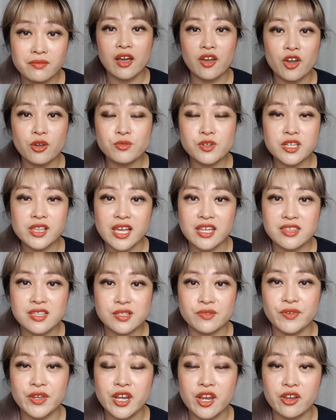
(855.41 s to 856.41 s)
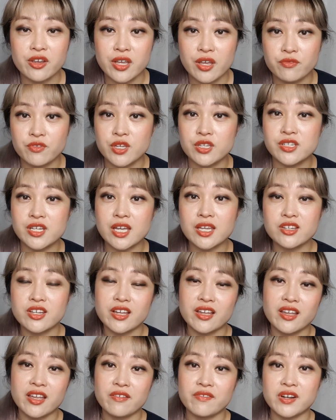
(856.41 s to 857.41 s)
I hope you liked this video. If you did,
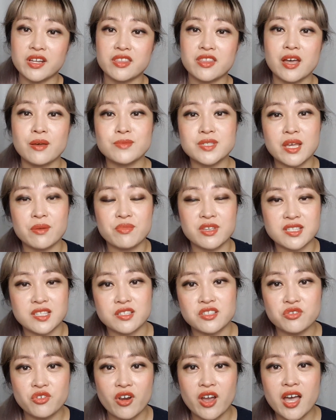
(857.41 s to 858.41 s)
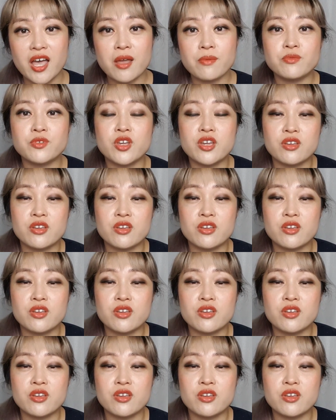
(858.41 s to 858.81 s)
you can give it a thumbs up and subscribe.